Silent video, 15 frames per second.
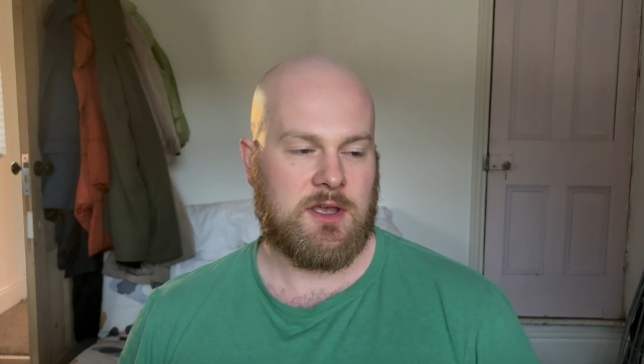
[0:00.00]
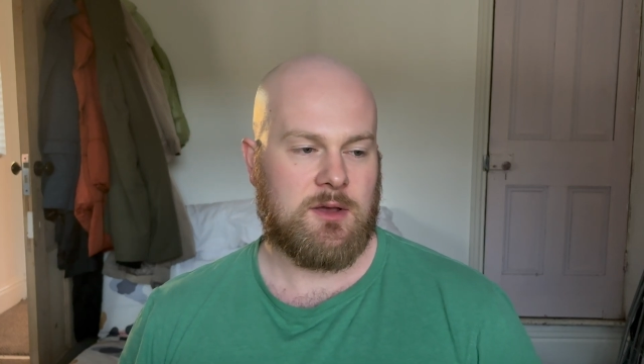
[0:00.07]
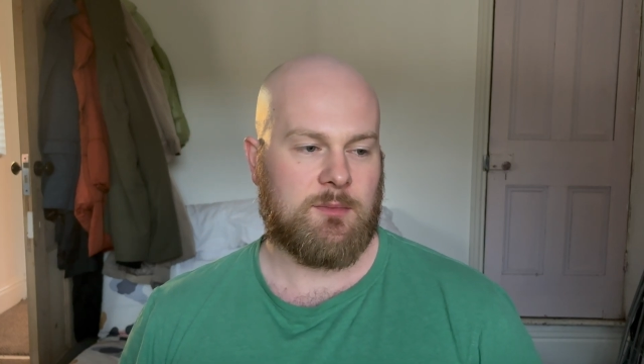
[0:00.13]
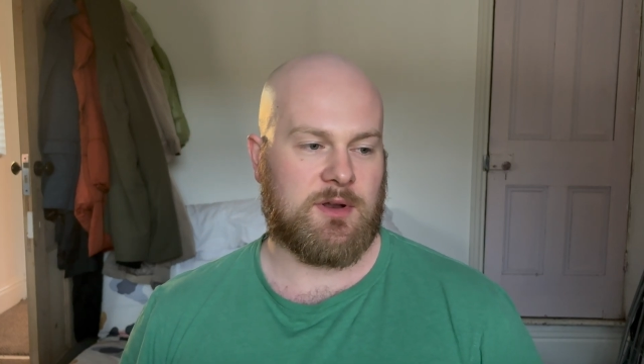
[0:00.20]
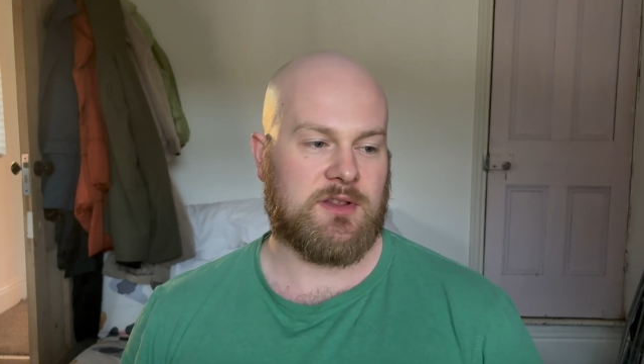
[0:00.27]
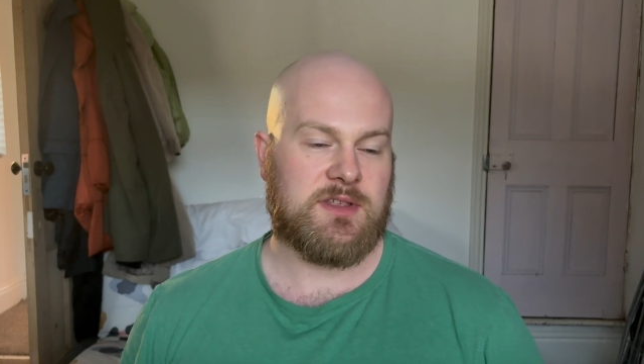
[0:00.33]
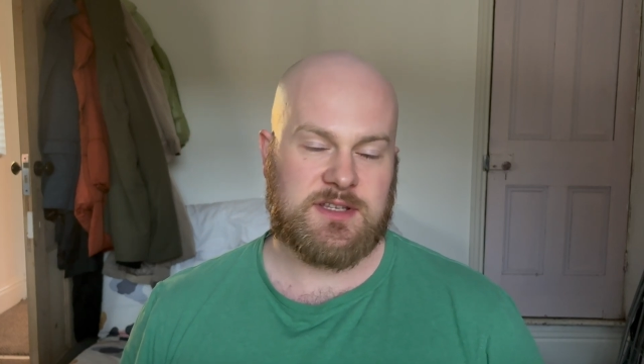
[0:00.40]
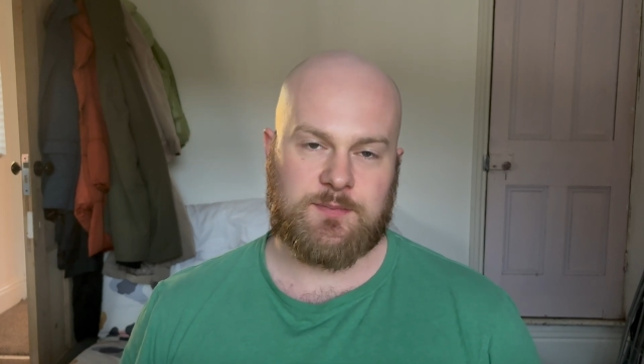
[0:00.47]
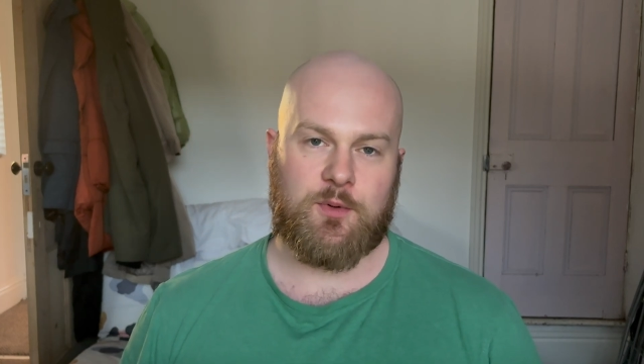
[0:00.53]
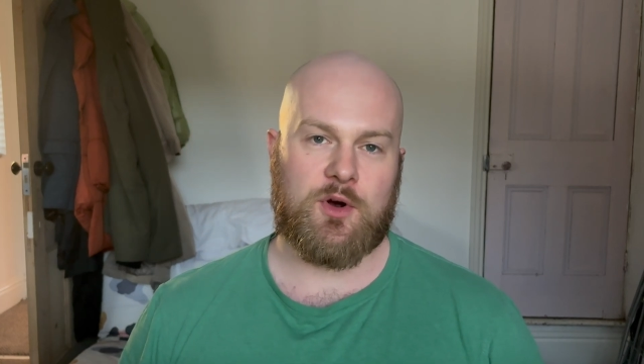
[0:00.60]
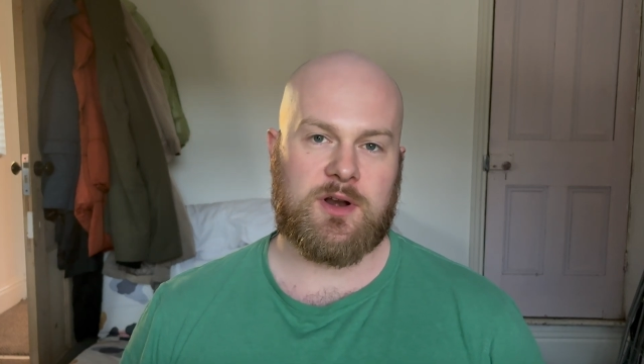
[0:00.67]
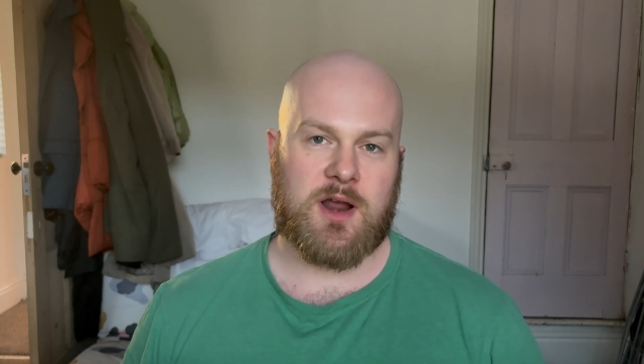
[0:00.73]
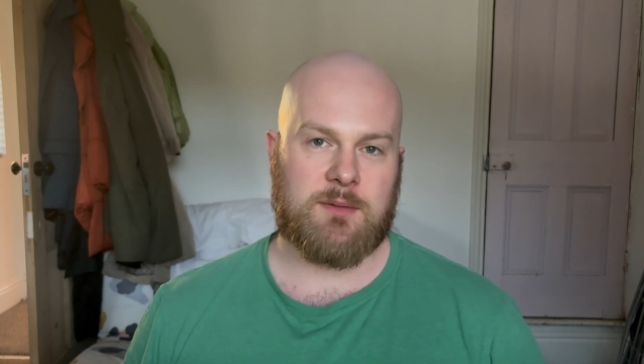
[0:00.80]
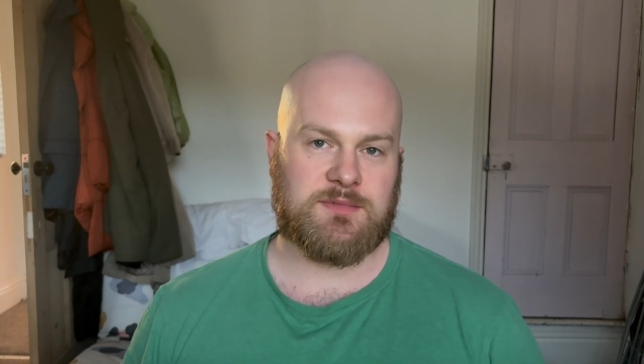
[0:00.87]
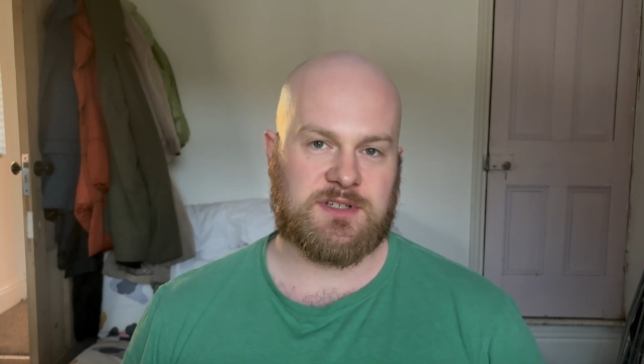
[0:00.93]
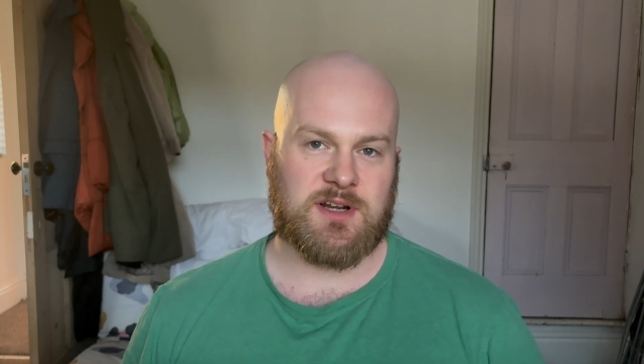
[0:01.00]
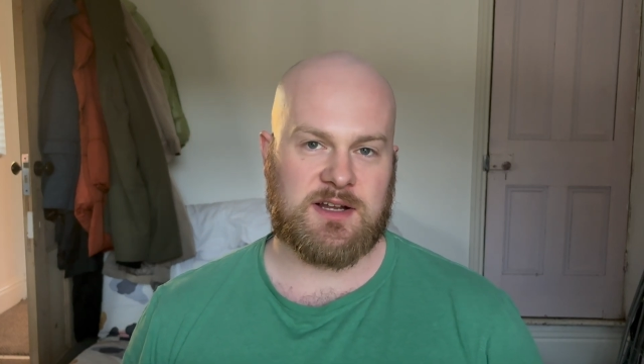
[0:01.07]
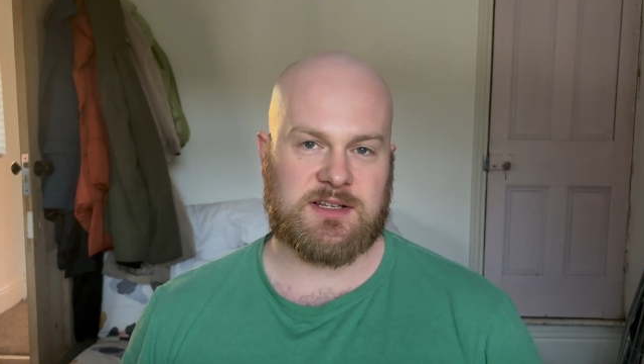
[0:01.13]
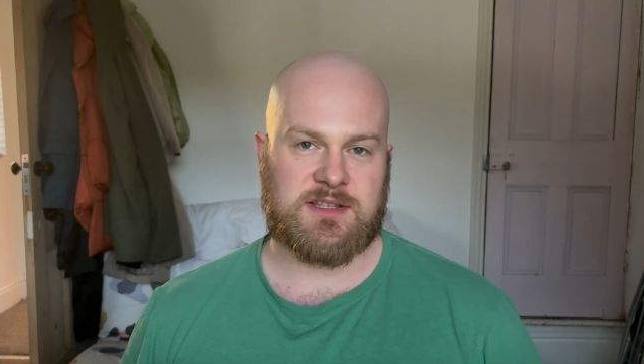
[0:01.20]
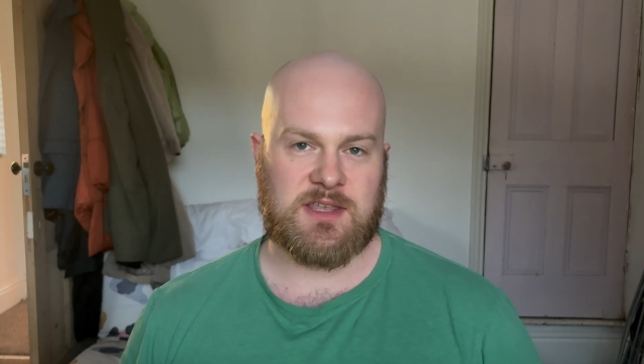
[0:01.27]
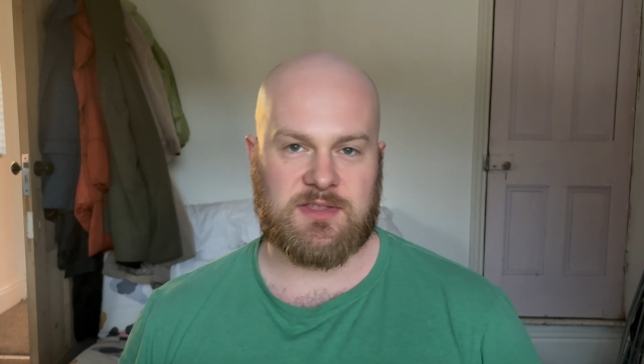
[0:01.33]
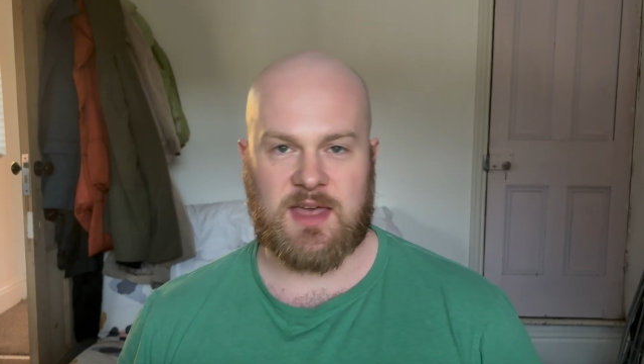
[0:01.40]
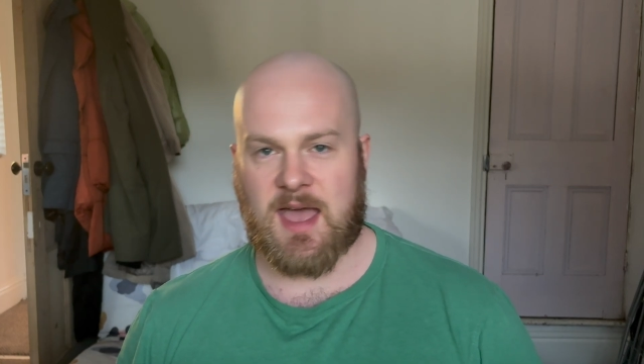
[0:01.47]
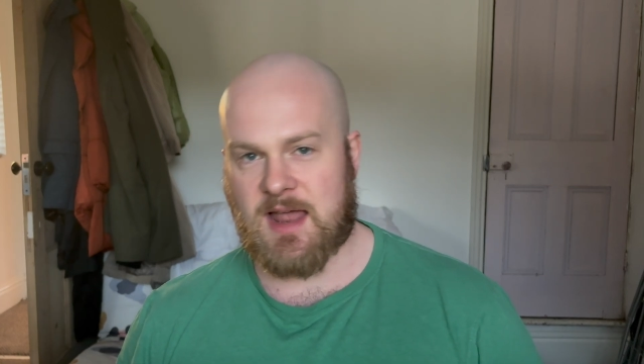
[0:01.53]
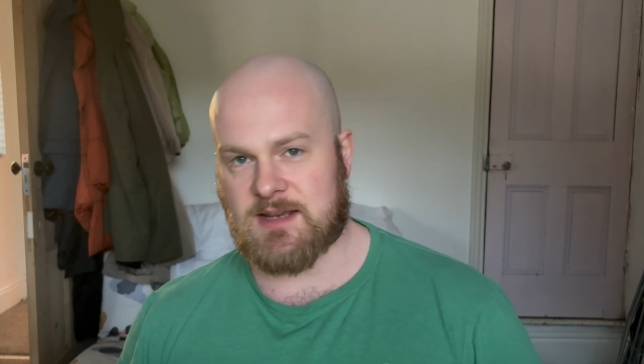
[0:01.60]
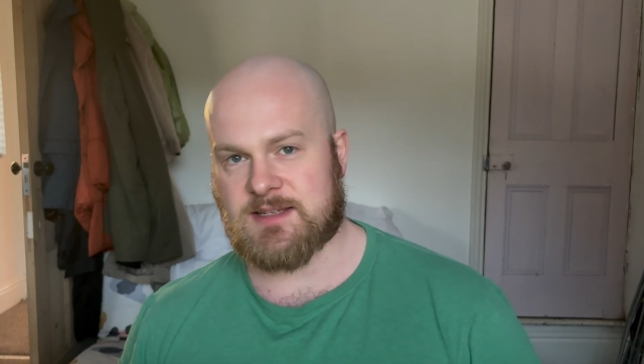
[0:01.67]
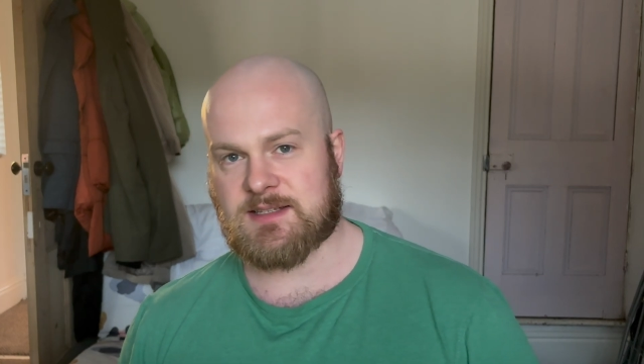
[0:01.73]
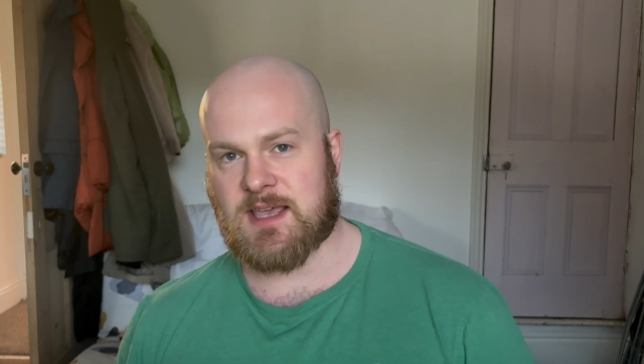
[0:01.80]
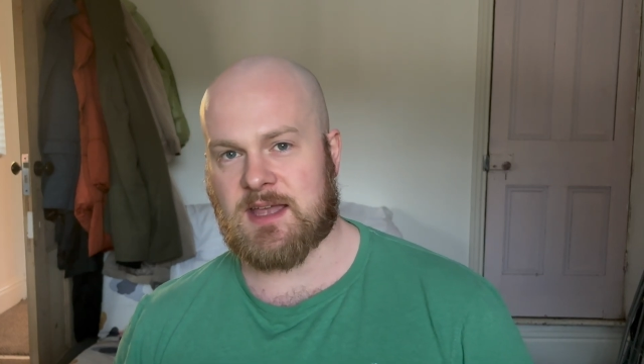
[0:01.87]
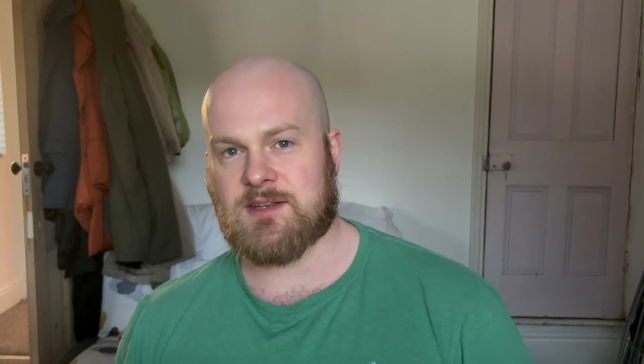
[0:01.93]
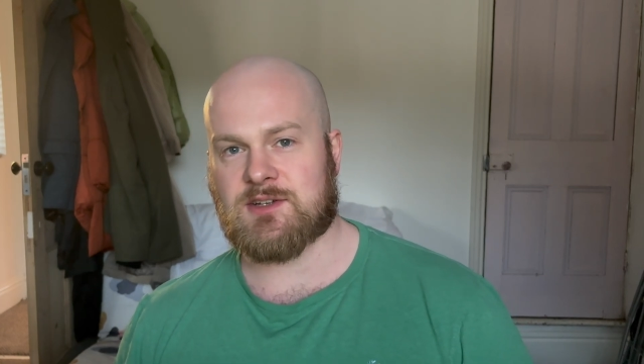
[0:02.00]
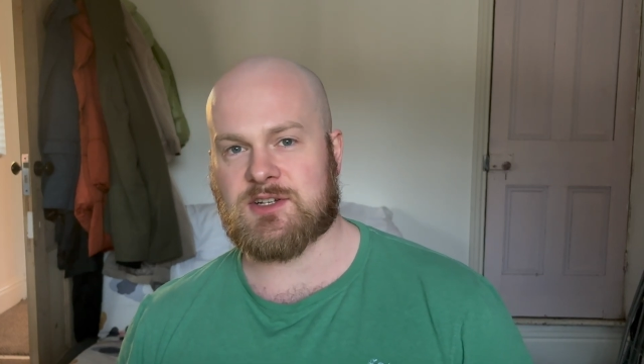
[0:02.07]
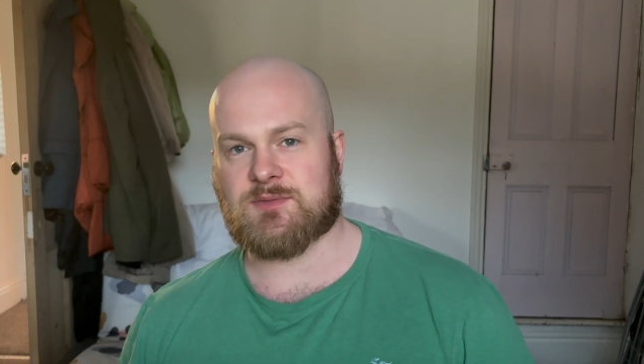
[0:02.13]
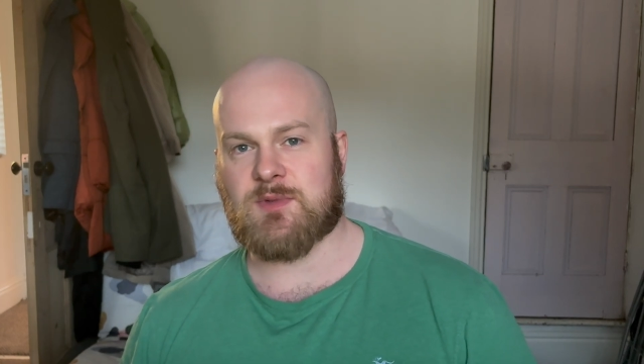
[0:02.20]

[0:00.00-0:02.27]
But at this point, I'm starting to think that Ellis Genge is